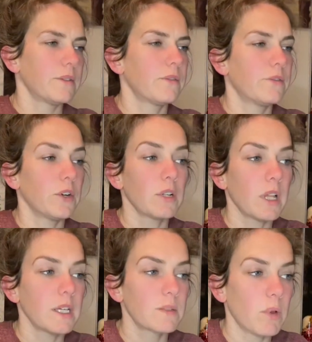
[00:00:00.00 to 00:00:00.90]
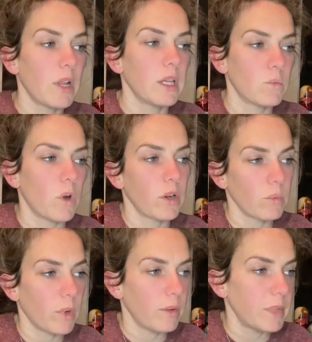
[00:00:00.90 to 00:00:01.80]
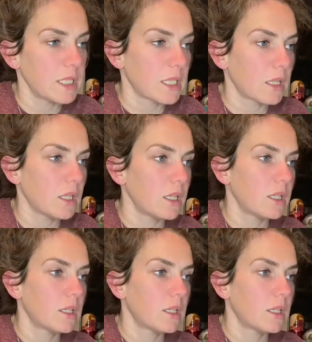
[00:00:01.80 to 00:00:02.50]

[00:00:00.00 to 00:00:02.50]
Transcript: Fertilize well and water well, basically.